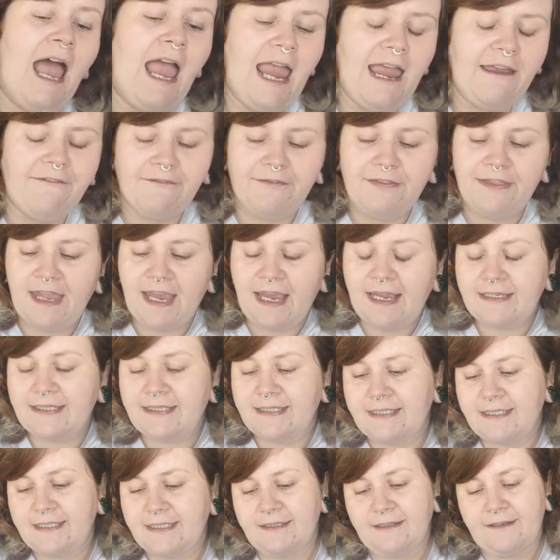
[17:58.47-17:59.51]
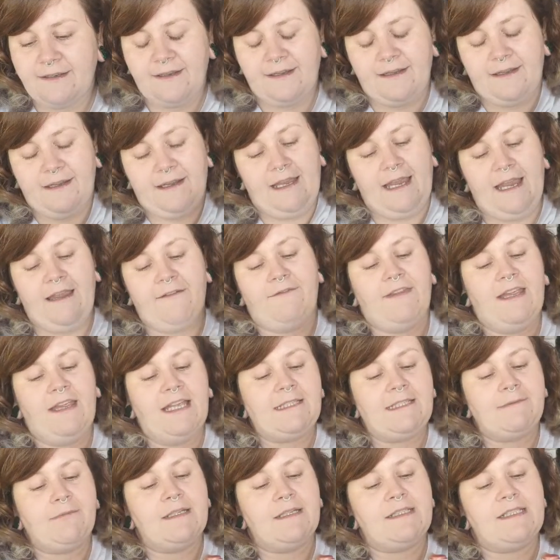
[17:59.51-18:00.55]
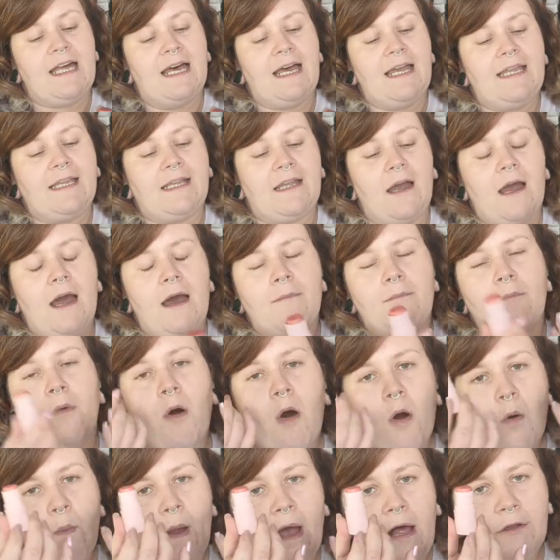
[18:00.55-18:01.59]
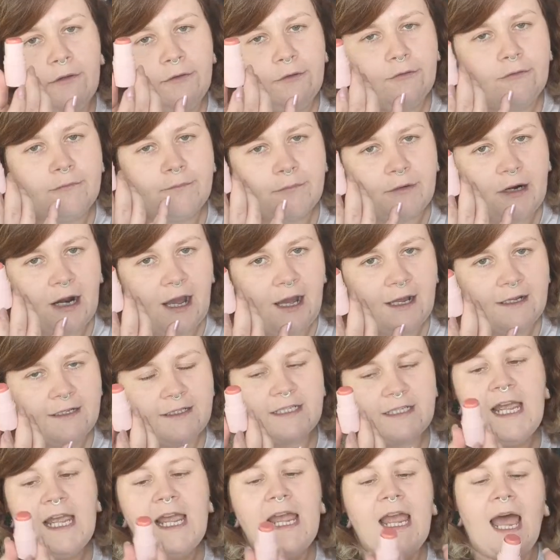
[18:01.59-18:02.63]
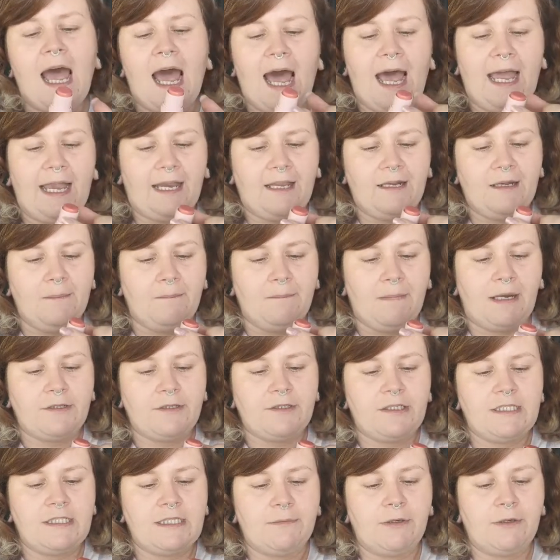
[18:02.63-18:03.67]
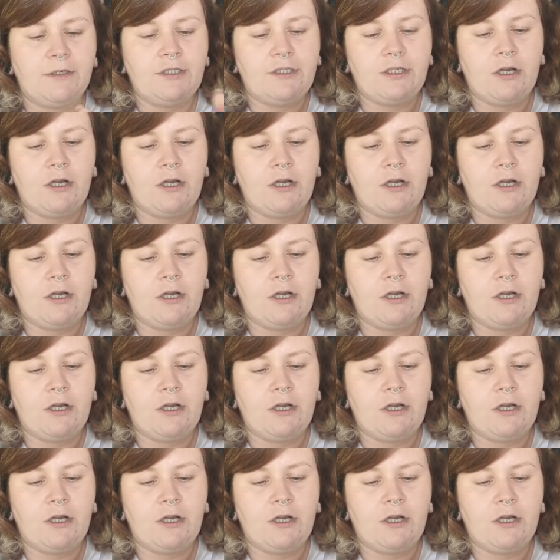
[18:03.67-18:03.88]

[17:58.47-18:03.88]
If this was like a more well-known brand, I could imagine someone